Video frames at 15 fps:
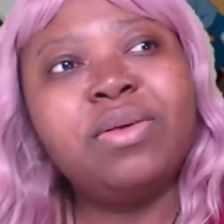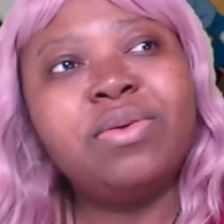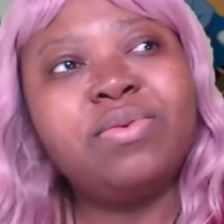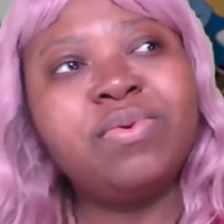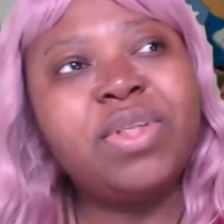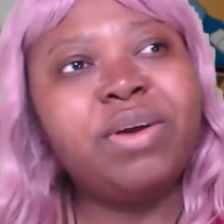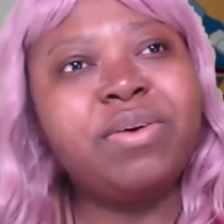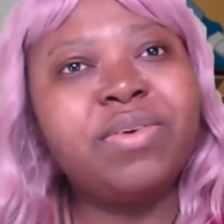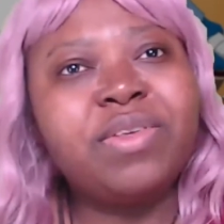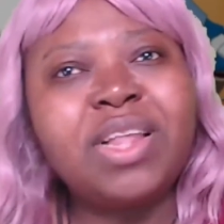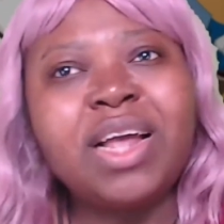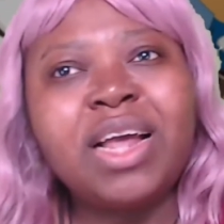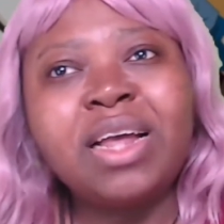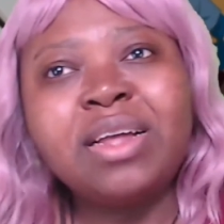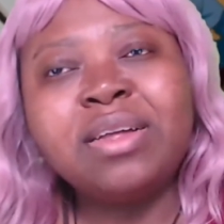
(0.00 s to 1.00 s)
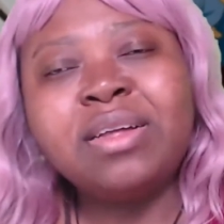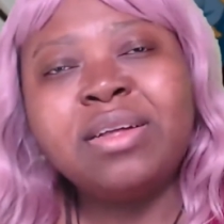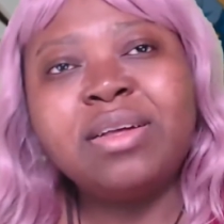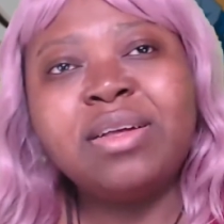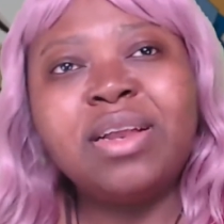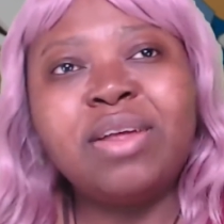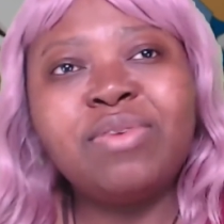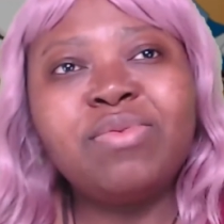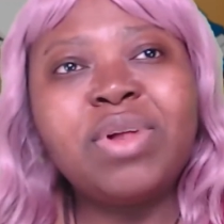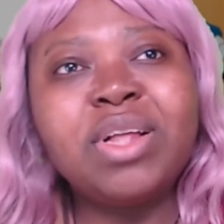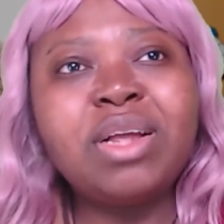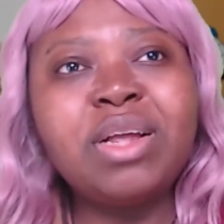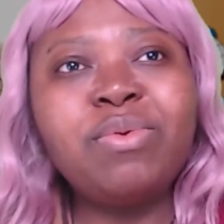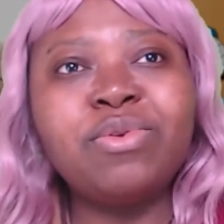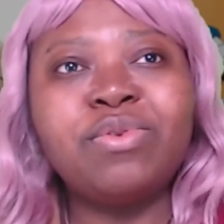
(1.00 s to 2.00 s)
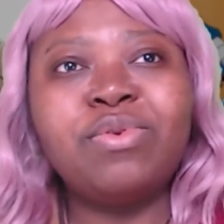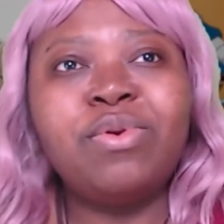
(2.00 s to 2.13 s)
So there is that. And Azula, there was